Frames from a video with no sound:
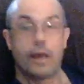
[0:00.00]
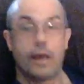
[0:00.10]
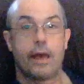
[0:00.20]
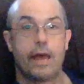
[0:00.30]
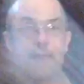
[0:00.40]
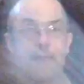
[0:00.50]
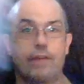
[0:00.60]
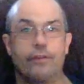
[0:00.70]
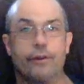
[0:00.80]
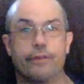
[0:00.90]
Have you ever
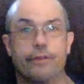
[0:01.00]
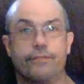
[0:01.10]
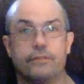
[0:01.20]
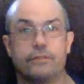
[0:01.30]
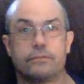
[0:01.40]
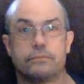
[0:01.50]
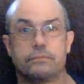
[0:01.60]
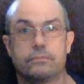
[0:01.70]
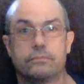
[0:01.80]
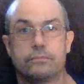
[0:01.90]
heard of
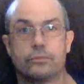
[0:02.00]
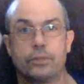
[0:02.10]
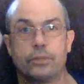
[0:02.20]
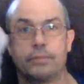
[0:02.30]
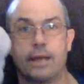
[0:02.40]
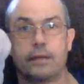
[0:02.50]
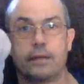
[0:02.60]
Germtec?